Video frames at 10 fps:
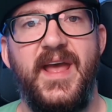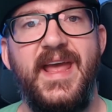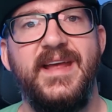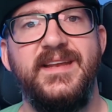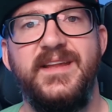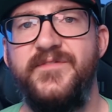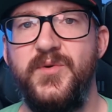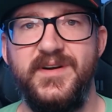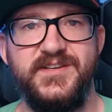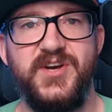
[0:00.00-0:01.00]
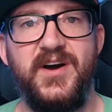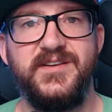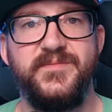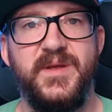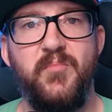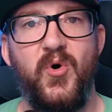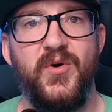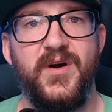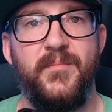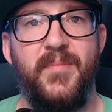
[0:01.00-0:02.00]
And if you want to talk to me
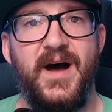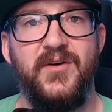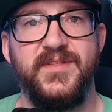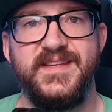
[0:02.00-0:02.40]
more about